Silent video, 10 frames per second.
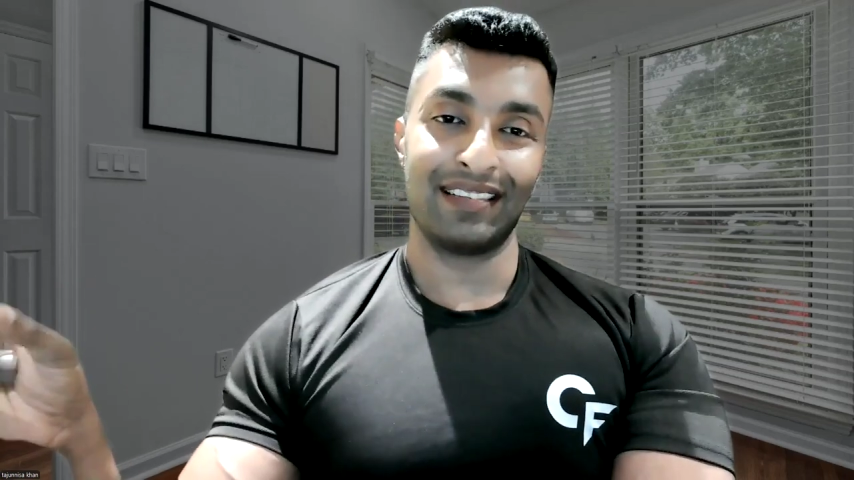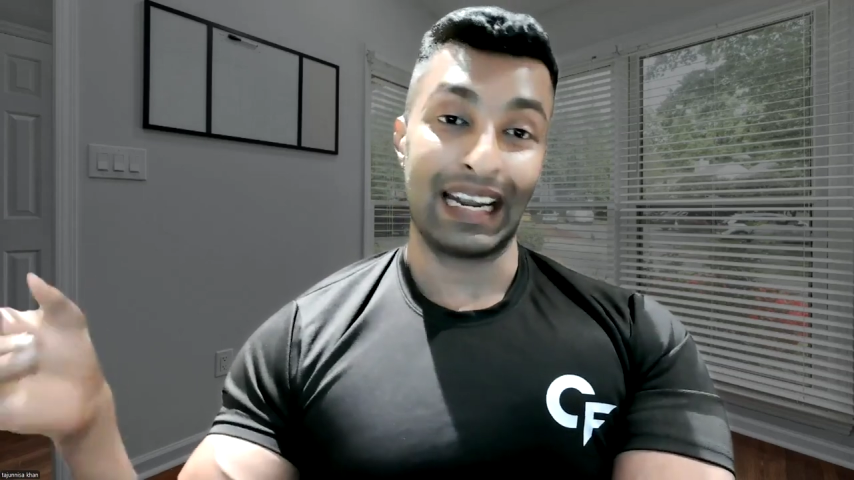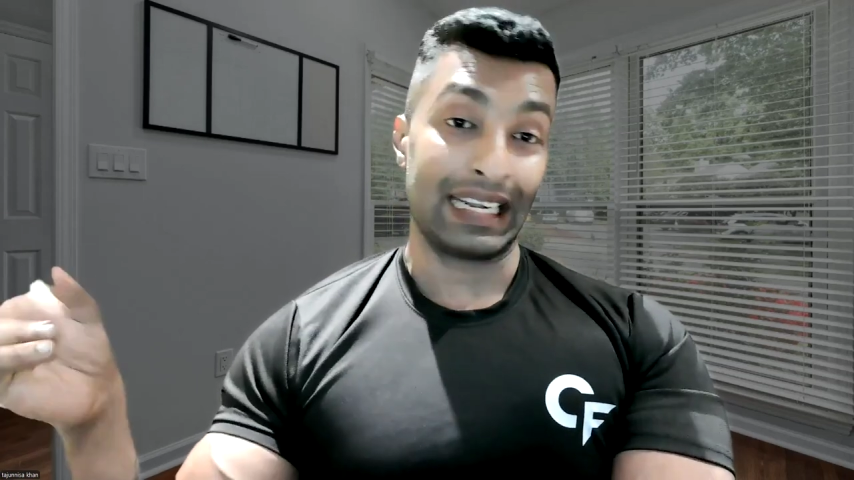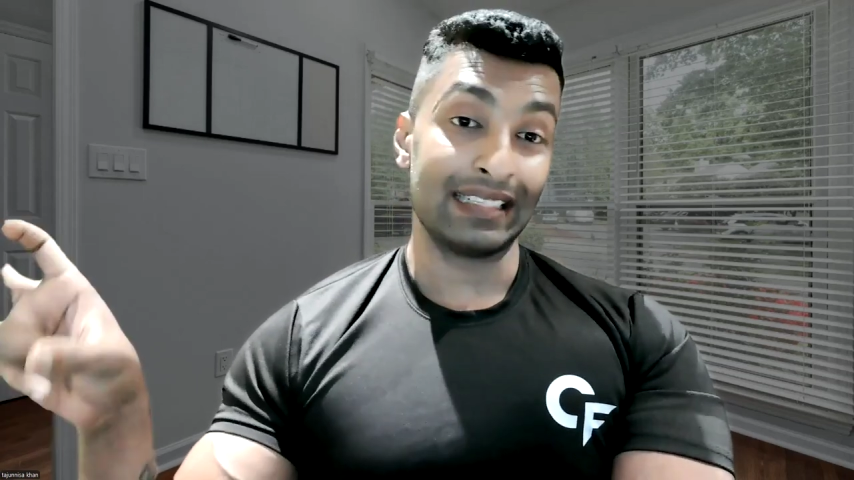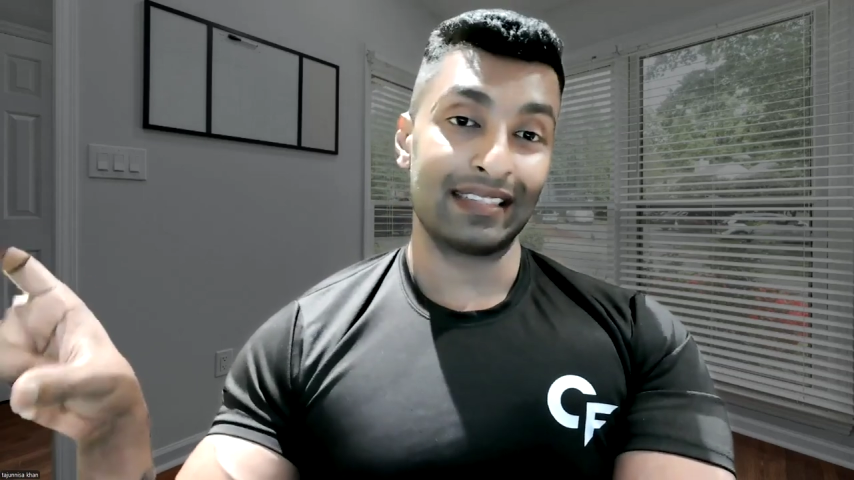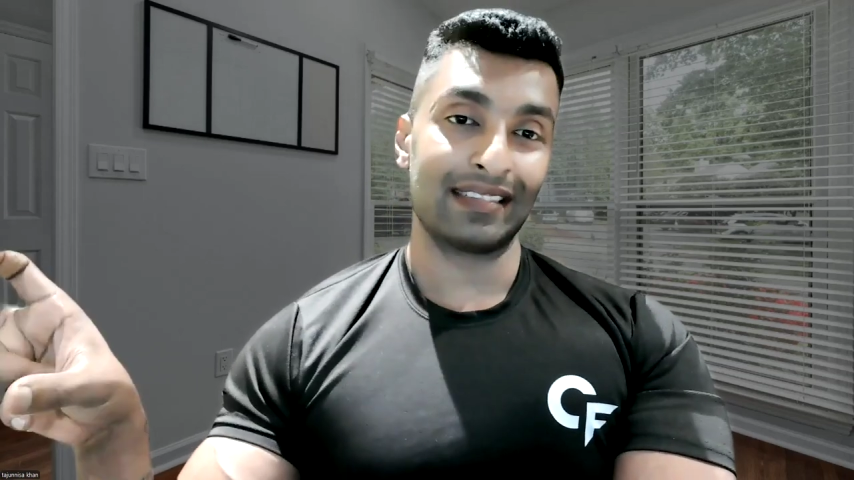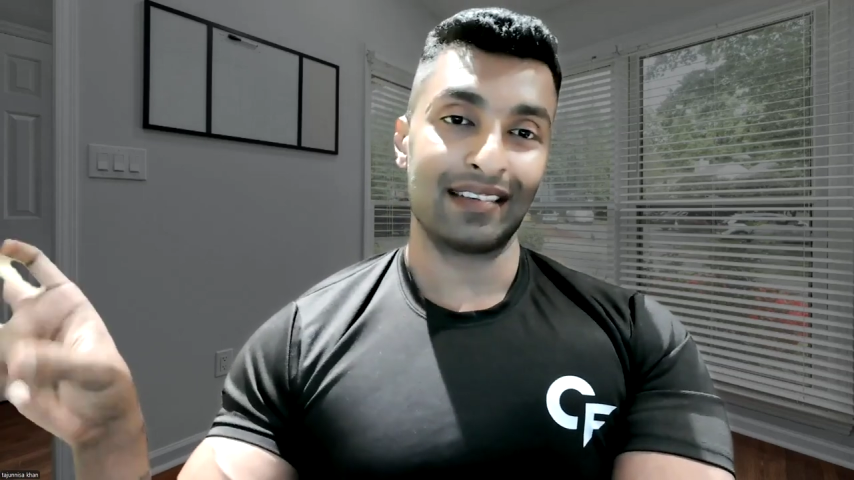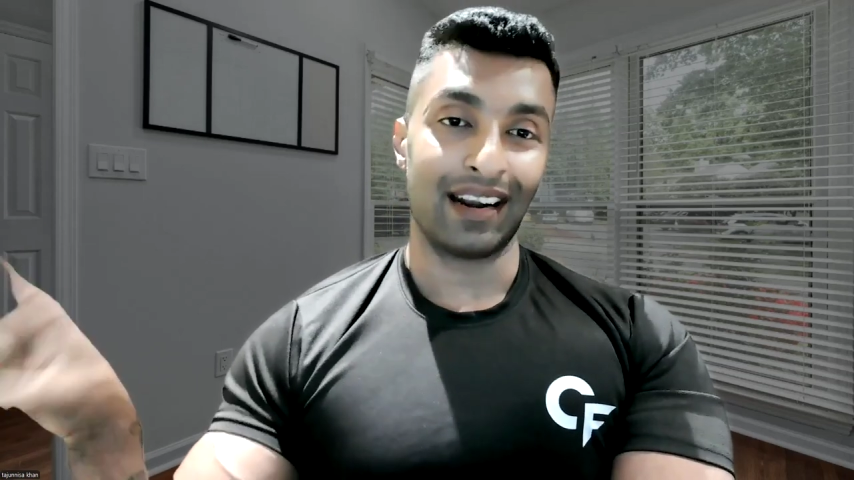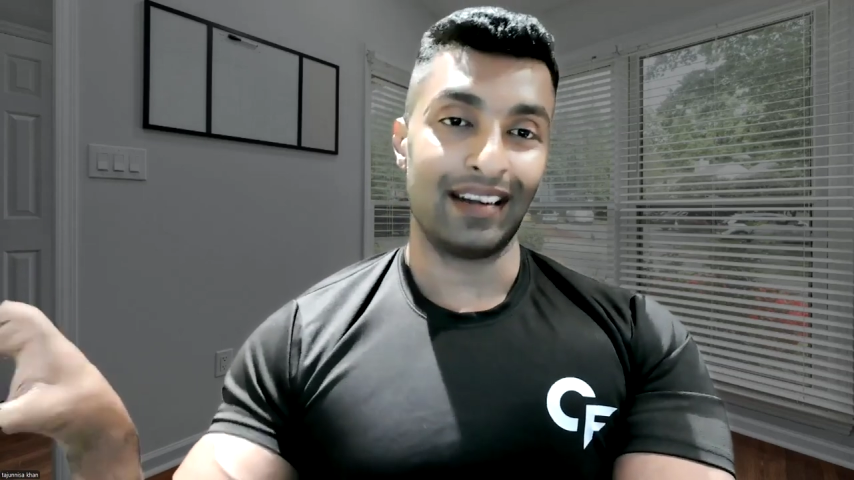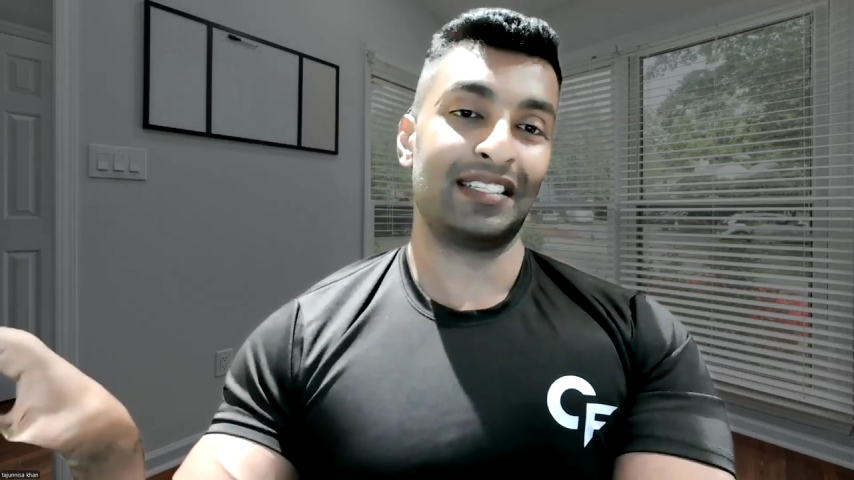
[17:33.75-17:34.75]
that is
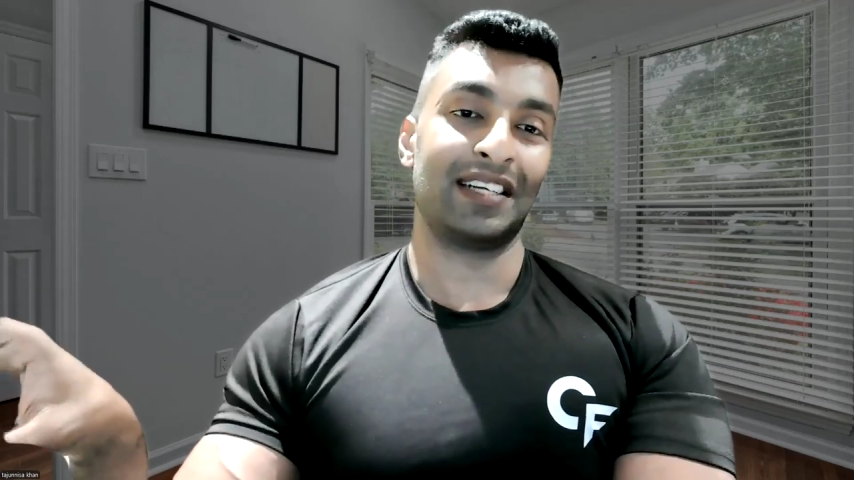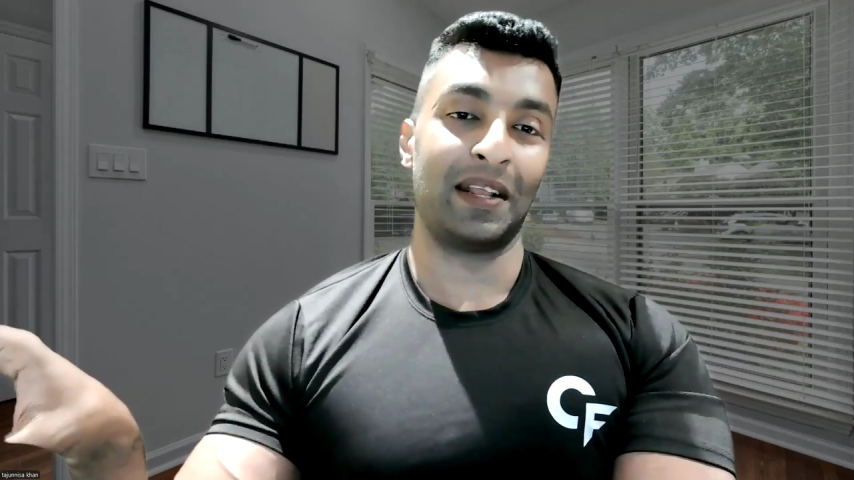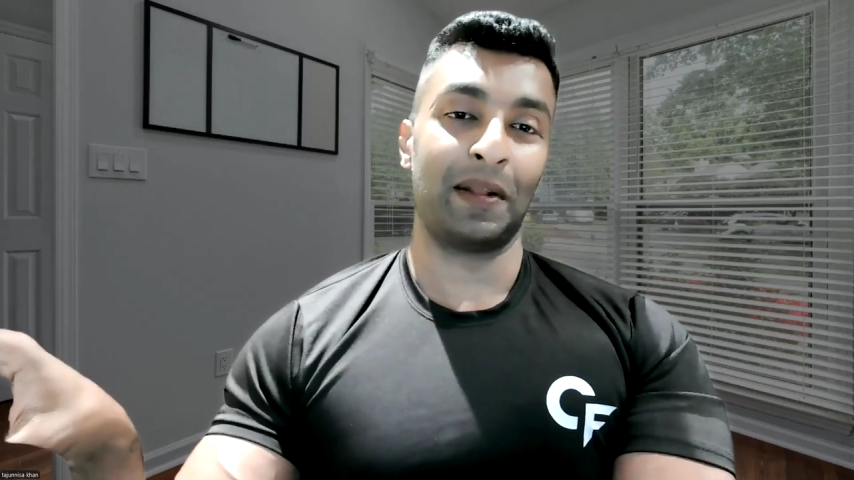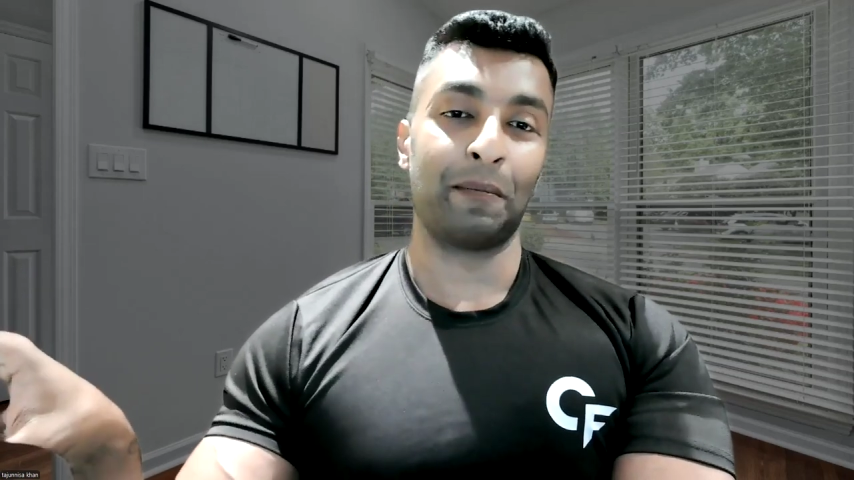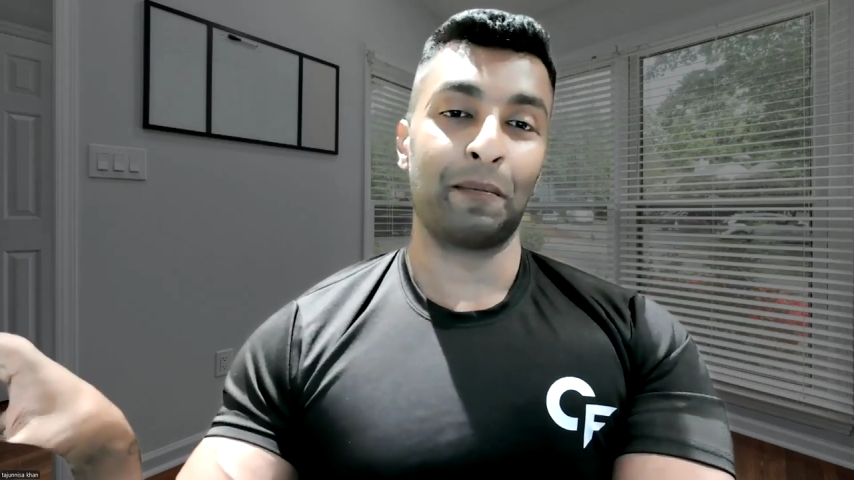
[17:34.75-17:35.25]
under study.